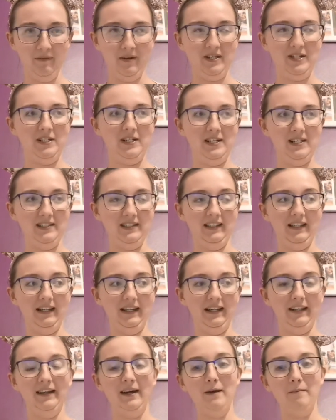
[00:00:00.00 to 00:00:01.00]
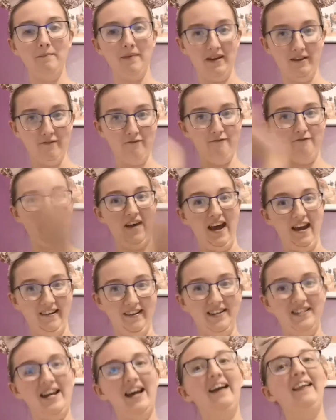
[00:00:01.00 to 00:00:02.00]
but she's like a big
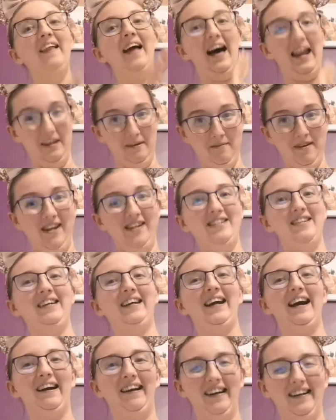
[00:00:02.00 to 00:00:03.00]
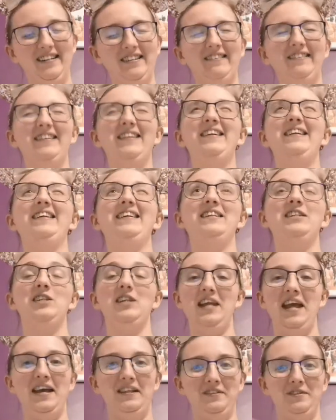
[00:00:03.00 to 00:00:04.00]
fairy tale animated character and
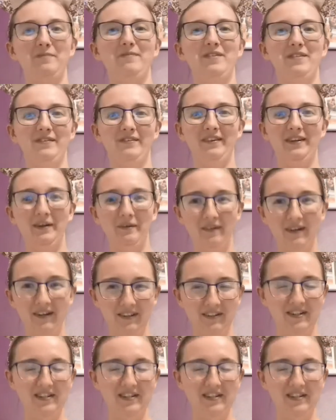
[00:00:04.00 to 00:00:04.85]
she ends up in the real world,